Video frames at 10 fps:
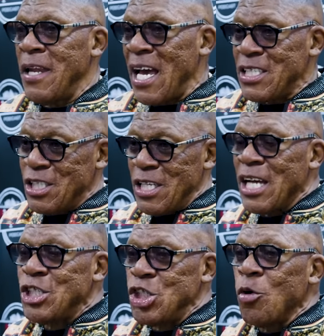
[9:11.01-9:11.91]
That's yeah.
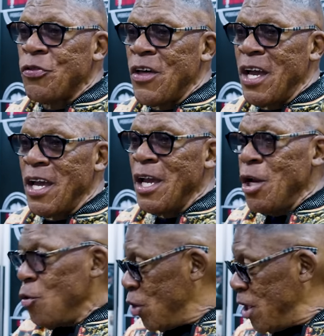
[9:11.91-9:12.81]
that's your thing.
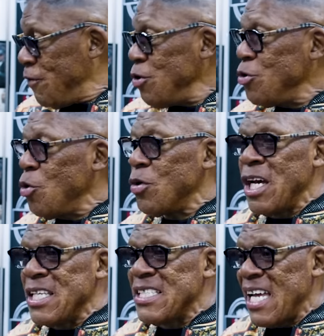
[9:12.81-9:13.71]
Whatever you do on
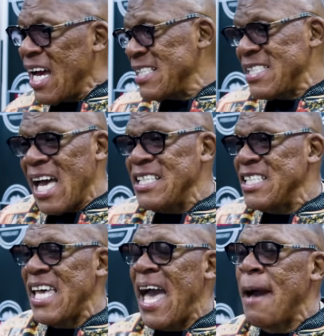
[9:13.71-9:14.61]
the other side, I said I
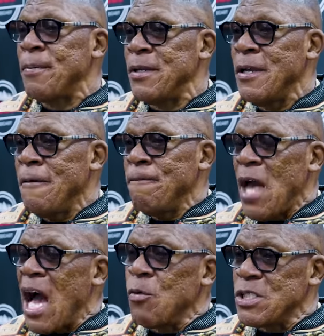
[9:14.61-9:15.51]
just happened.
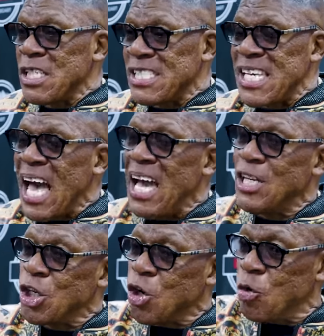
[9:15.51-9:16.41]
I was
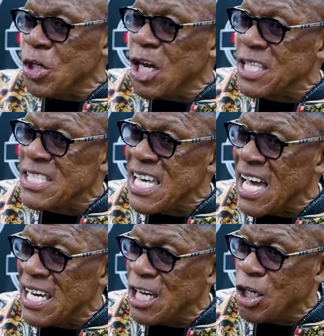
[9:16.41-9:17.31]
assigned to go on the other
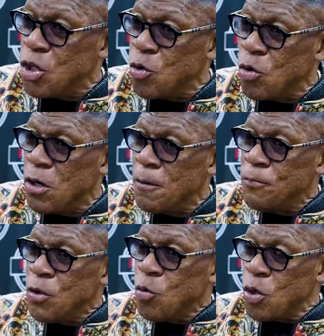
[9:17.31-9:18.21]
side of the door
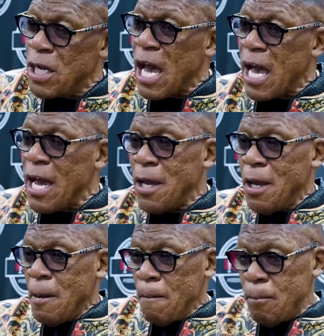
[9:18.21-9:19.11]
when I
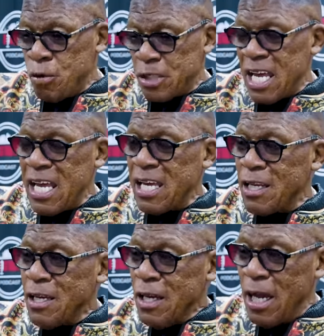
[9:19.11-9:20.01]
partake
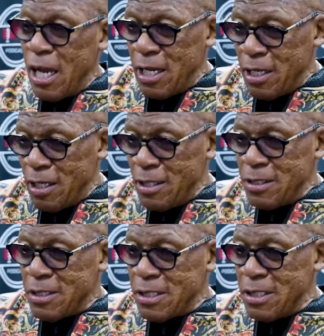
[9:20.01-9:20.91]
and
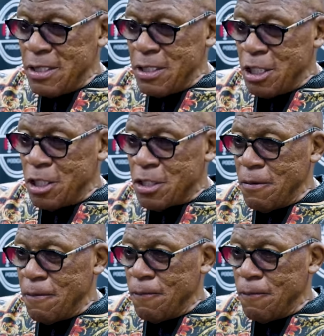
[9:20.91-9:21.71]
this